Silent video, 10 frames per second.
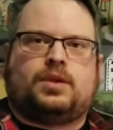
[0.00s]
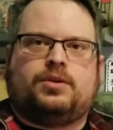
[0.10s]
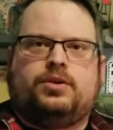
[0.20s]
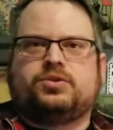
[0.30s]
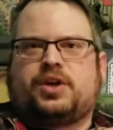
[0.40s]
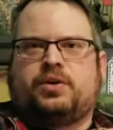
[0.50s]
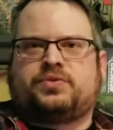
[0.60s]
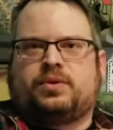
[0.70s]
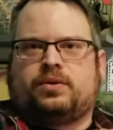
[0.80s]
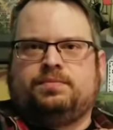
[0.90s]
usually goes
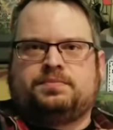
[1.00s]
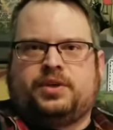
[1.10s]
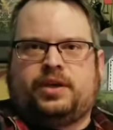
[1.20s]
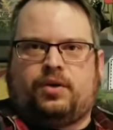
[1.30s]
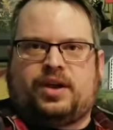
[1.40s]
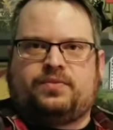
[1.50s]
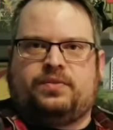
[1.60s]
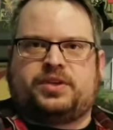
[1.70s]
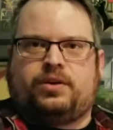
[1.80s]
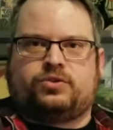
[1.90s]
for, you know, like
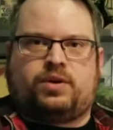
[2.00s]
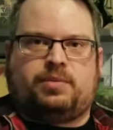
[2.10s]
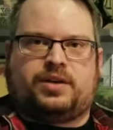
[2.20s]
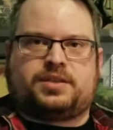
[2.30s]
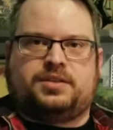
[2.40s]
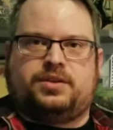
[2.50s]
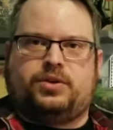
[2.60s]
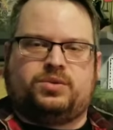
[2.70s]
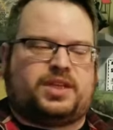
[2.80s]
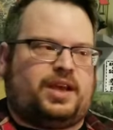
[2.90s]
15 or 20 bucks. Because the
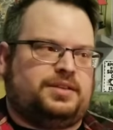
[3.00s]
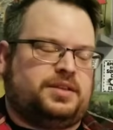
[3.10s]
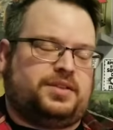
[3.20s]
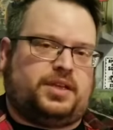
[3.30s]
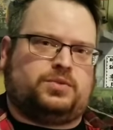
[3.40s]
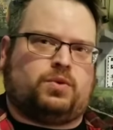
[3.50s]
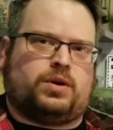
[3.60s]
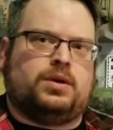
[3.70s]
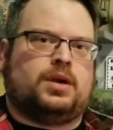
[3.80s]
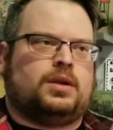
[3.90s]
newsstands in these
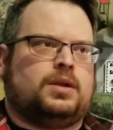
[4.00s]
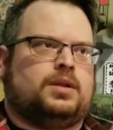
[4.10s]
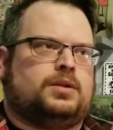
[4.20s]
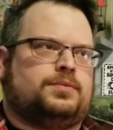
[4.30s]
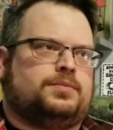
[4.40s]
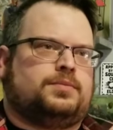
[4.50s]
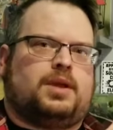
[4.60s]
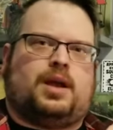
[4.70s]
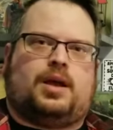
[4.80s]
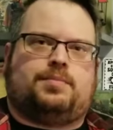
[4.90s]
were
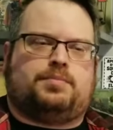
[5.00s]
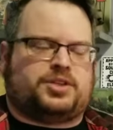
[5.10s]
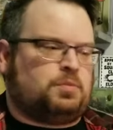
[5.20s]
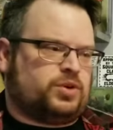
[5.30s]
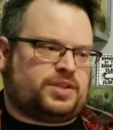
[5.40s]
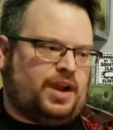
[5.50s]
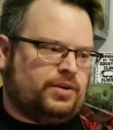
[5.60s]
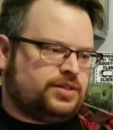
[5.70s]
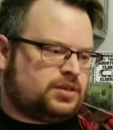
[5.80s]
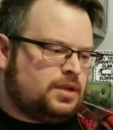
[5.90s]
much more
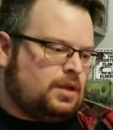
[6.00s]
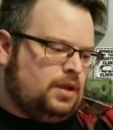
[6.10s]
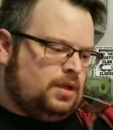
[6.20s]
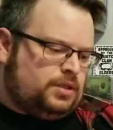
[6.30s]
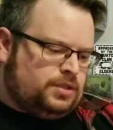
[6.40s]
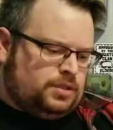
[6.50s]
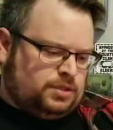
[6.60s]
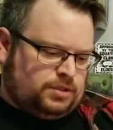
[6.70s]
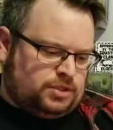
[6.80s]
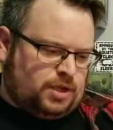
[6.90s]
scarce.
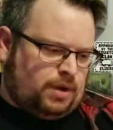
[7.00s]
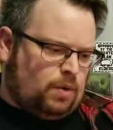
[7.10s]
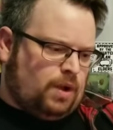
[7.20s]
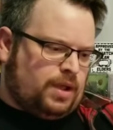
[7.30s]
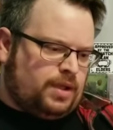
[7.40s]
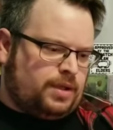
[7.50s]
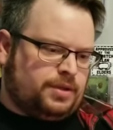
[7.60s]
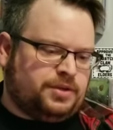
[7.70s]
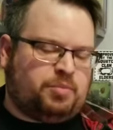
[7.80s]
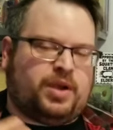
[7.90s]
So,
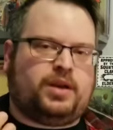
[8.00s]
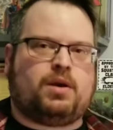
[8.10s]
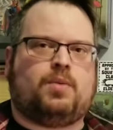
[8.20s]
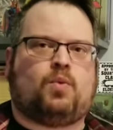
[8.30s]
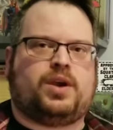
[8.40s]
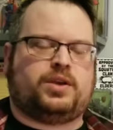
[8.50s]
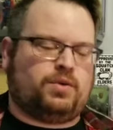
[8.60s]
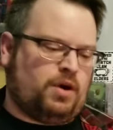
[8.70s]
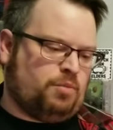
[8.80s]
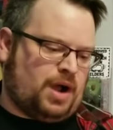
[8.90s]
depending on what you
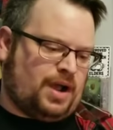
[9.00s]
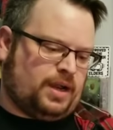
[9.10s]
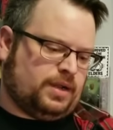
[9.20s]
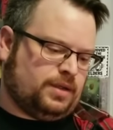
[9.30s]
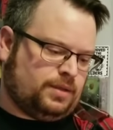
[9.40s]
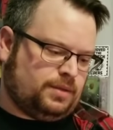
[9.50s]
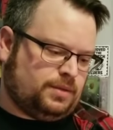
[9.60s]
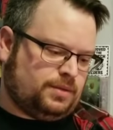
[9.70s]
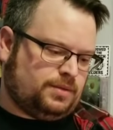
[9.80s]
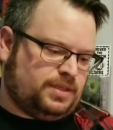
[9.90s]
go by,
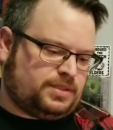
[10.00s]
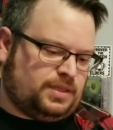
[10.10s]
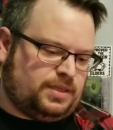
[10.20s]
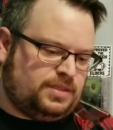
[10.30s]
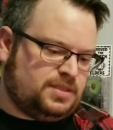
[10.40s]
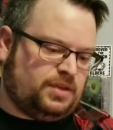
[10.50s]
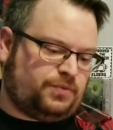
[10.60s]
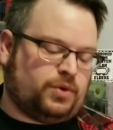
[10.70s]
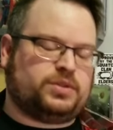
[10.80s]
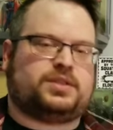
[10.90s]
this is the
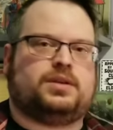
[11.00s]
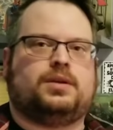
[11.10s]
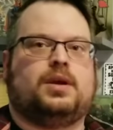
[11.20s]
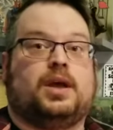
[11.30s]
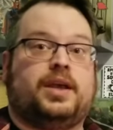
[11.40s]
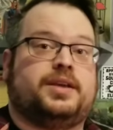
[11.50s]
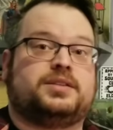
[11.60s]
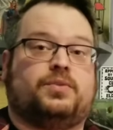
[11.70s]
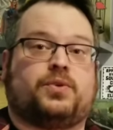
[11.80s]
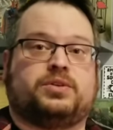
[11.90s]
first... It is
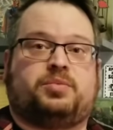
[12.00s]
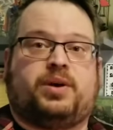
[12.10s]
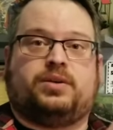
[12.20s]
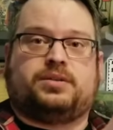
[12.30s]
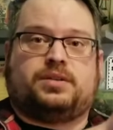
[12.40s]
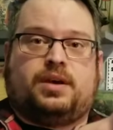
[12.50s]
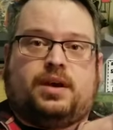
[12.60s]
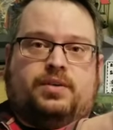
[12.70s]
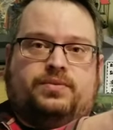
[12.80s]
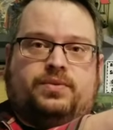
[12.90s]
the first appearance
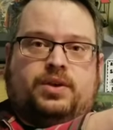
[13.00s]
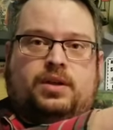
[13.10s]
of